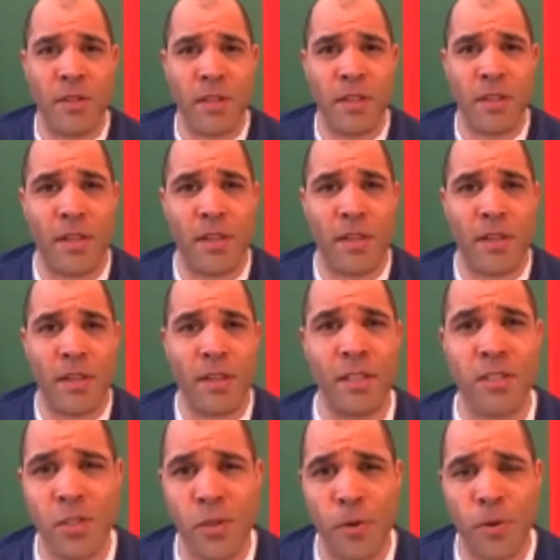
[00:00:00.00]
How good do you
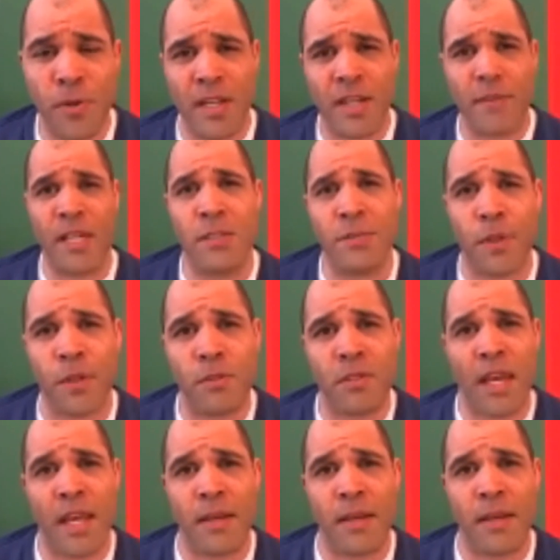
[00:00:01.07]
think the story even
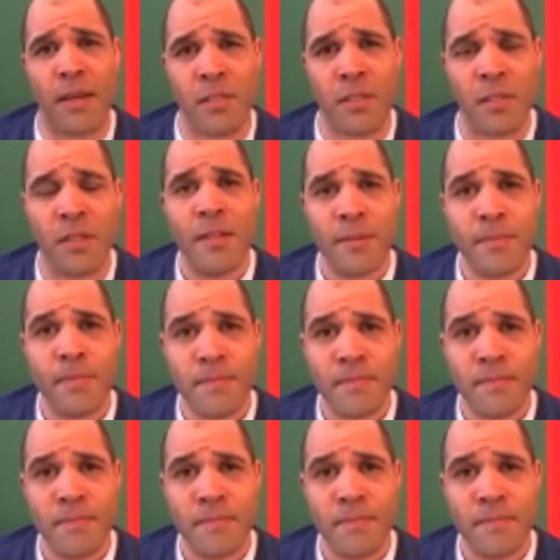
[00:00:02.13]
is for those games?